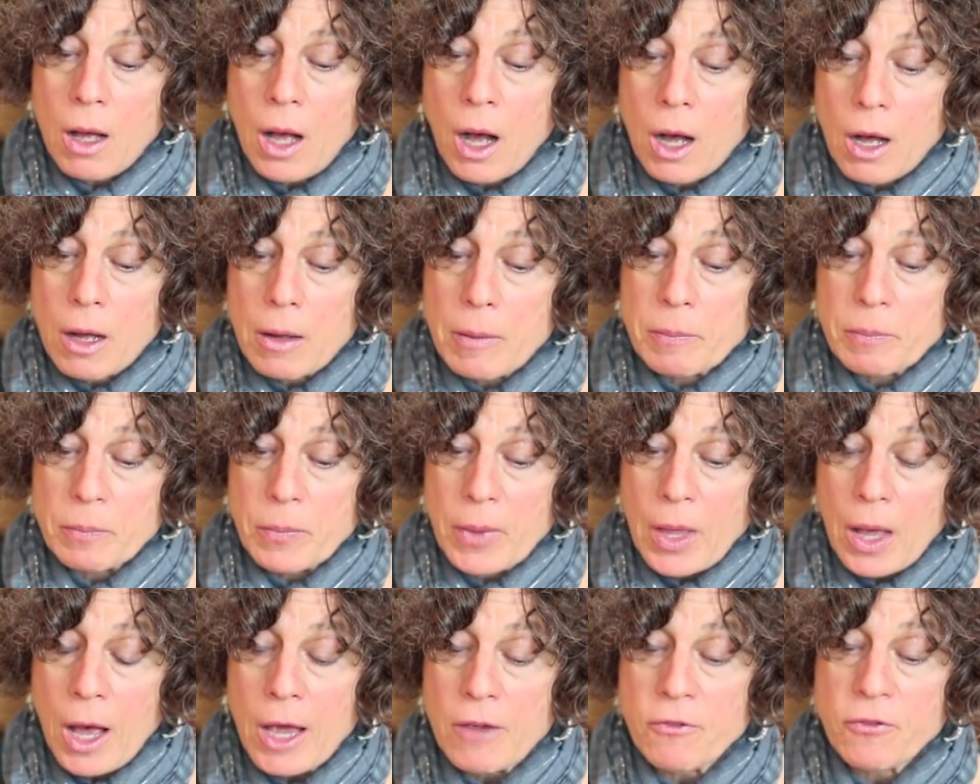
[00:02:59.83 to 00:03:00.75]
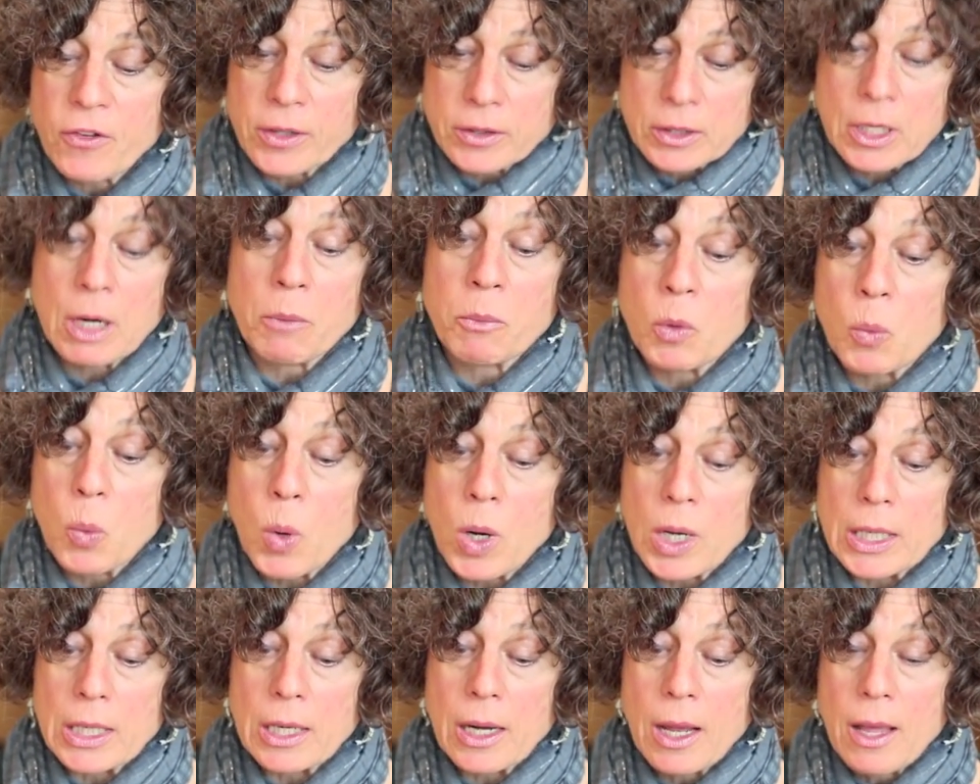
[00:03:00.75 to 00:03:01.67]
I felt, number
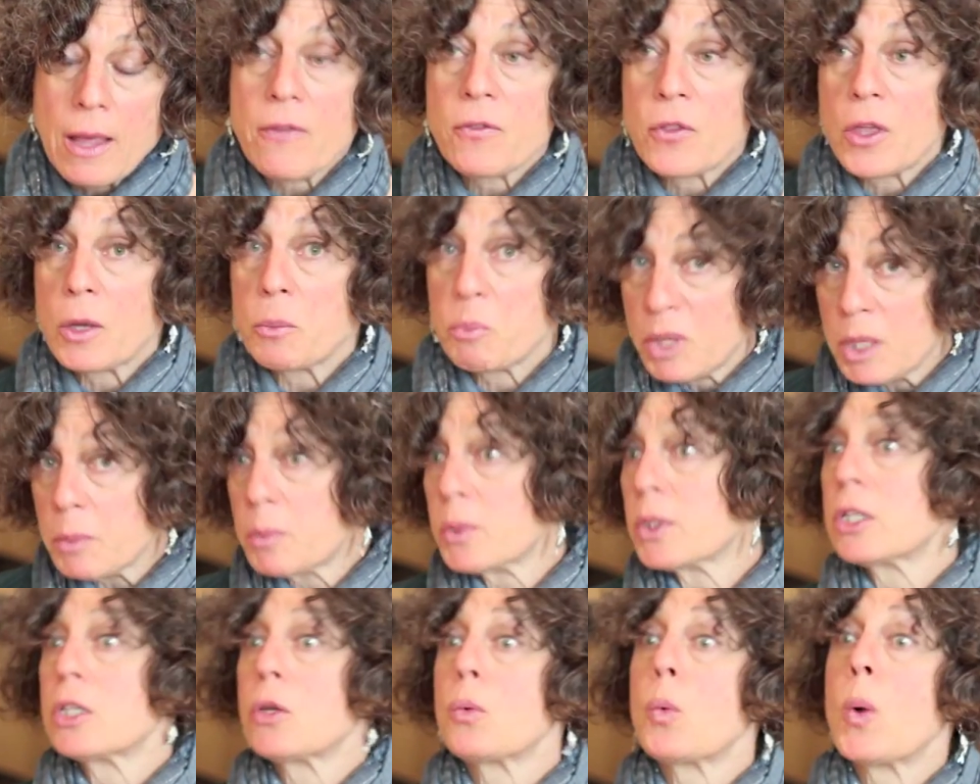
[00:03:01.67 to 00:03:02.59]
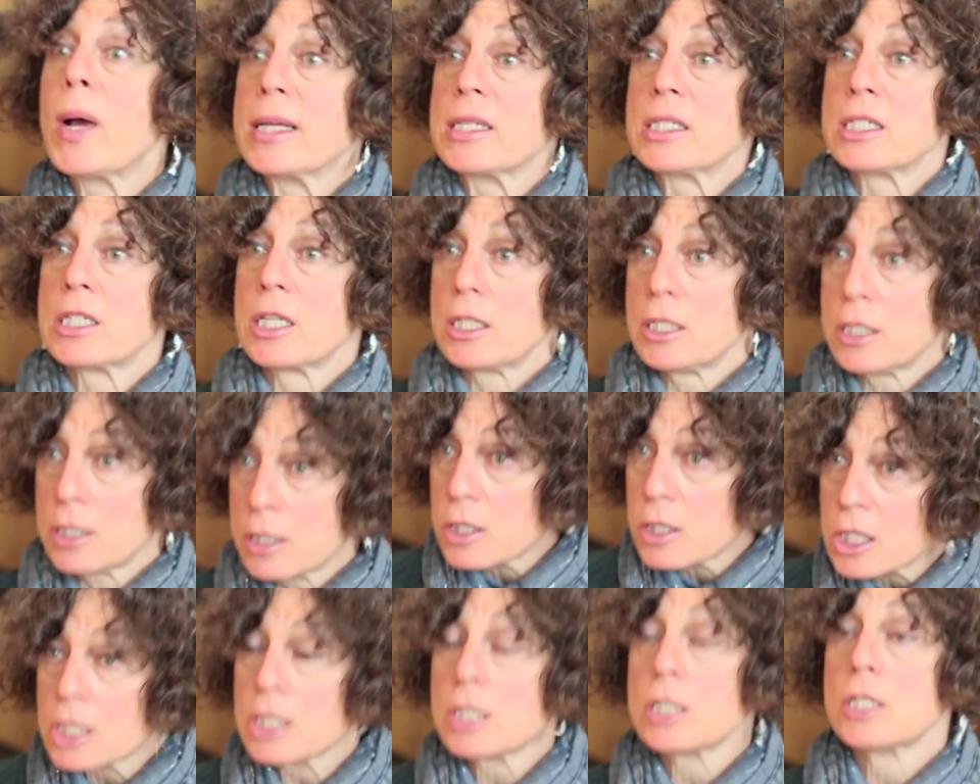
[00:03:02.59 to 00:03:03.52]
one, that people in the West
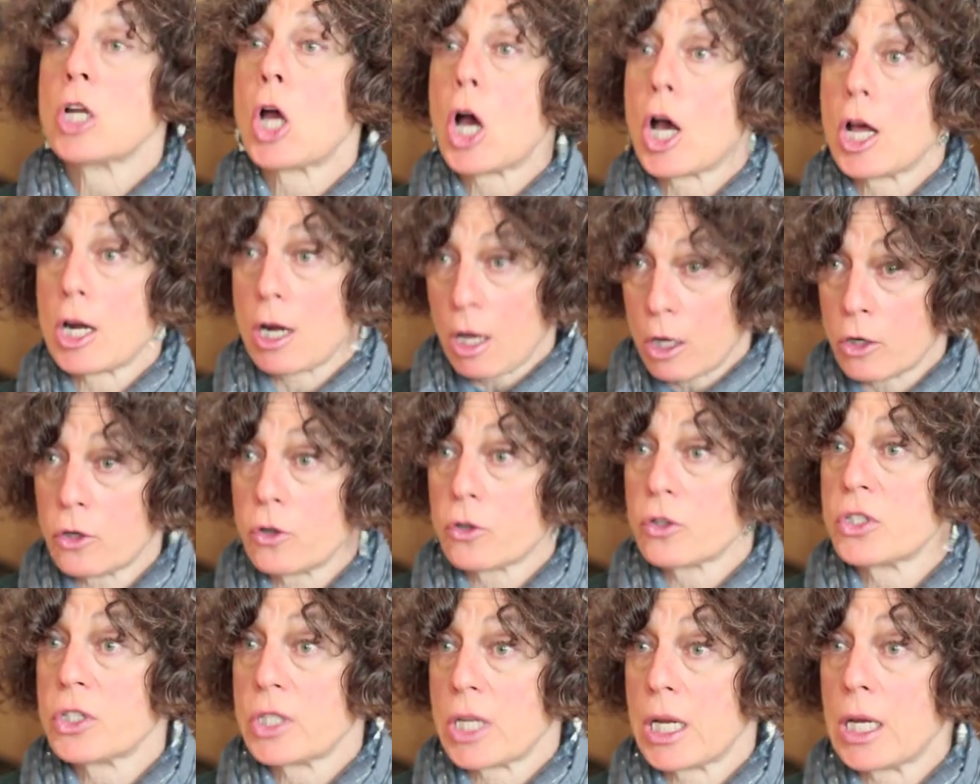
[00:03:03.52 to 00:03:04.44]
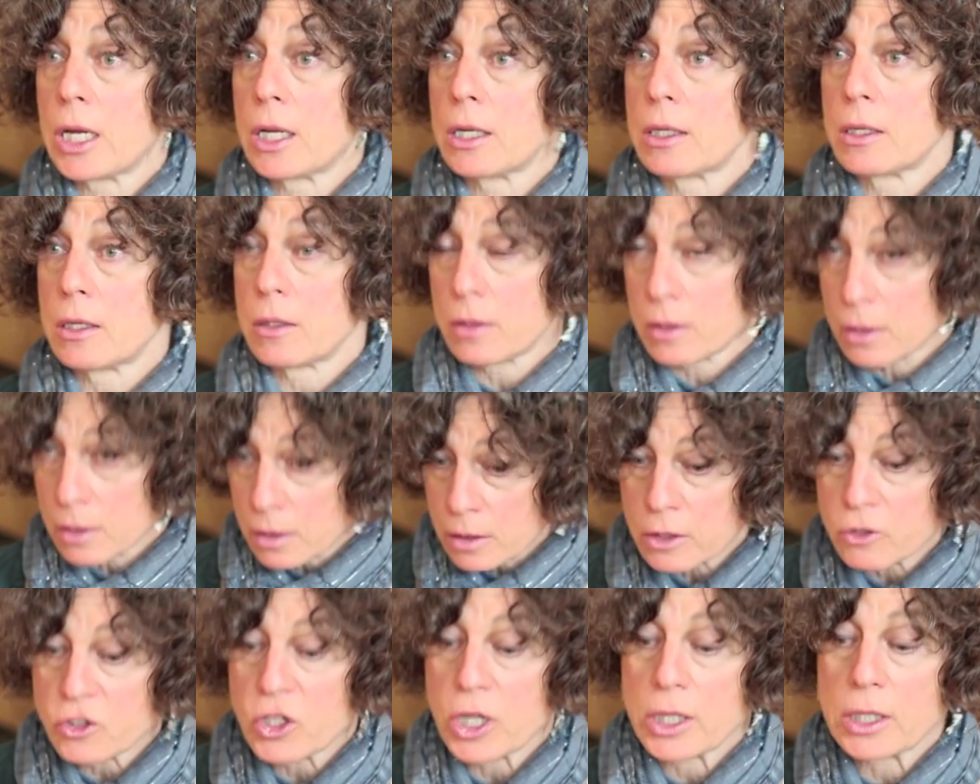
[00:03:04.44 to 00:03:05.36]
did not understand
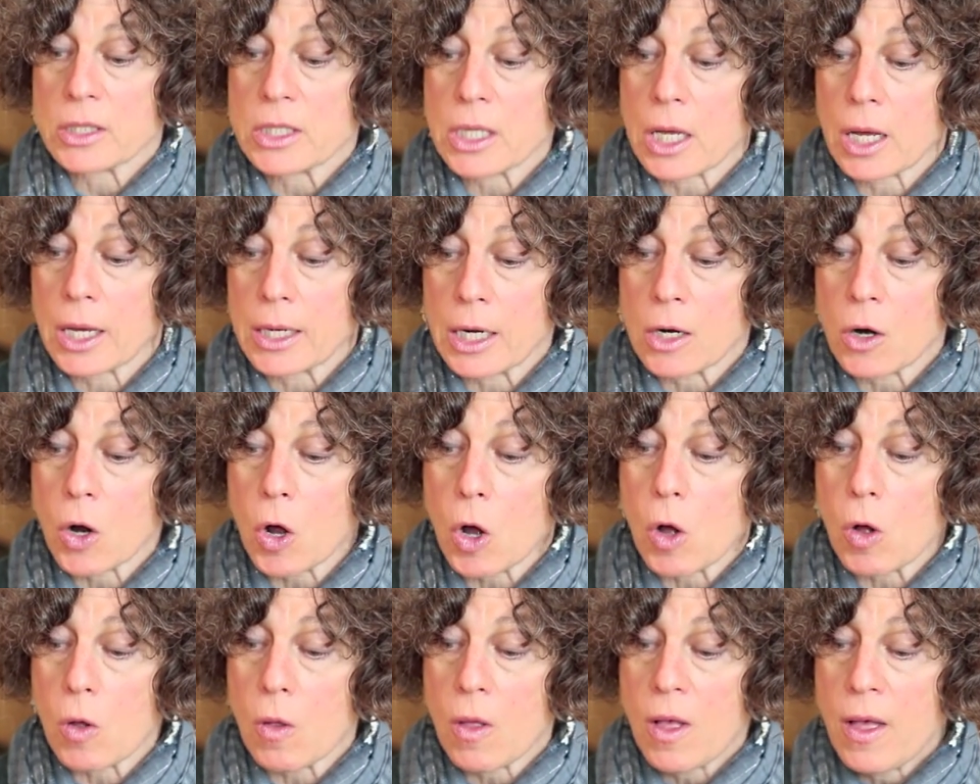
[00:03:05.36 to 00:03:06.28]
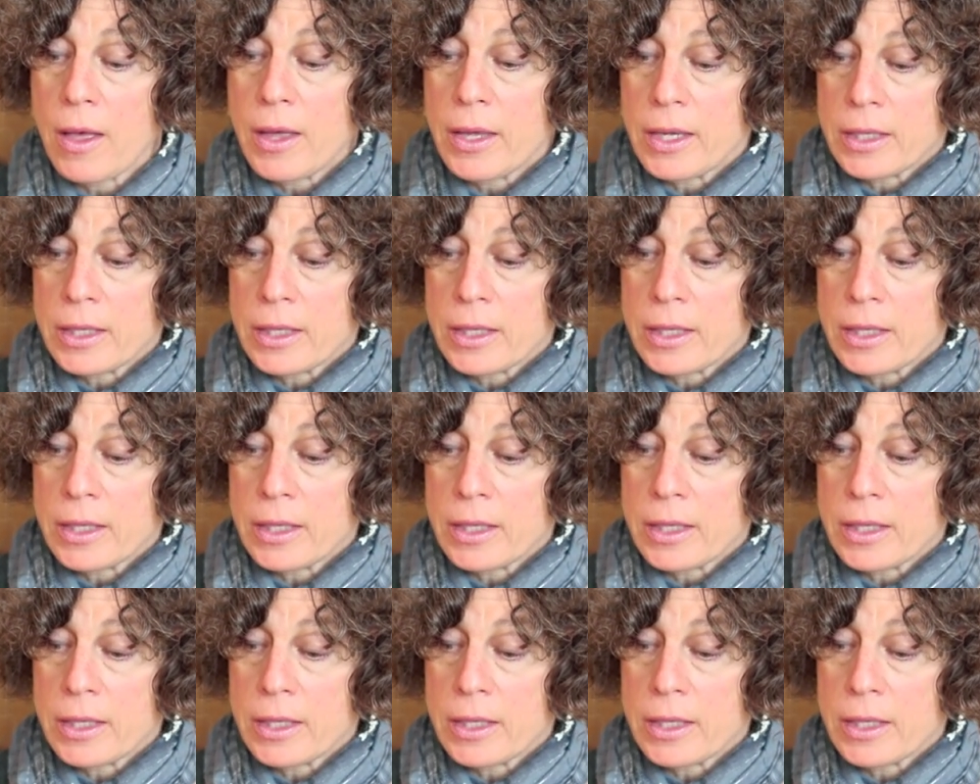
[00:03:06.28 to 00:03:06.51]
the genocide at all.